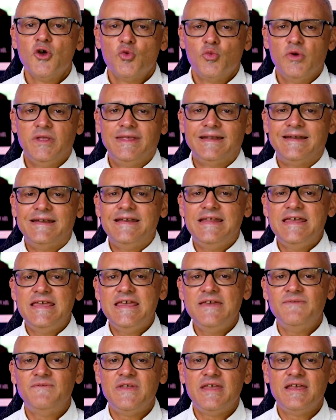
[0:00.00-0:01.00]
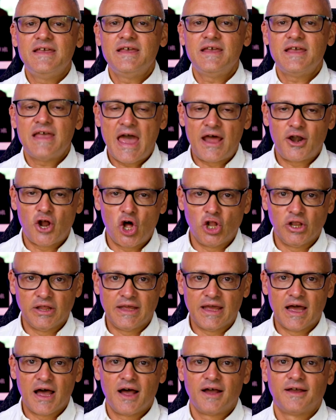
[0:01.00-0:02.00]
we did an evening at
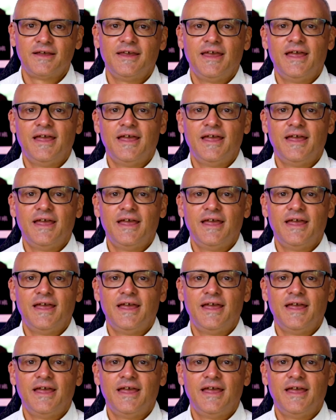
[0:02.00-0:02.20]
Oligarch.